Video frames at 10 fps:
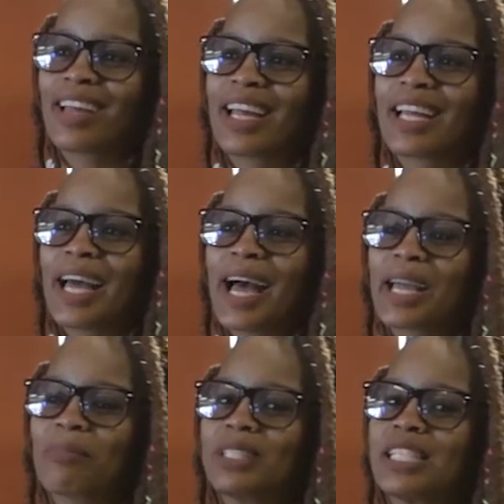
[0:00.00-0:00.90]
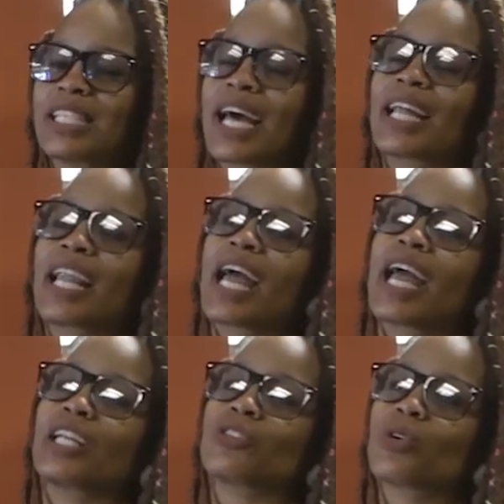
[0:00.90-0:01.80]
and I am a designer
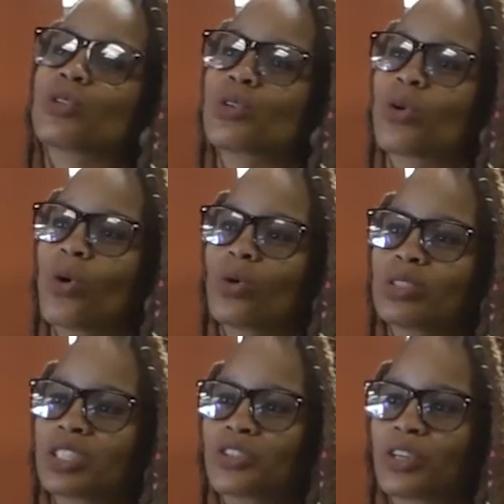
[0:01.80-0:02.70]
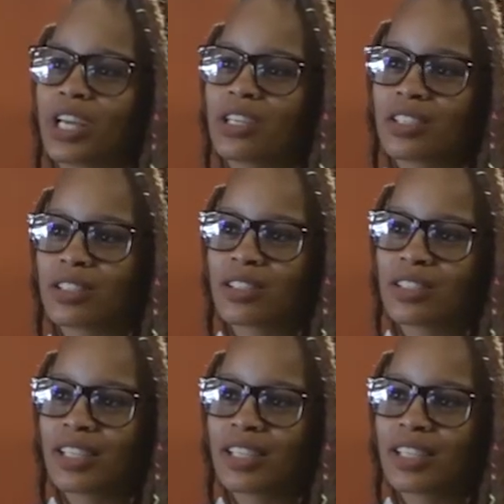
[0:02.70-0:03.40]
at Rosy Gold Creations.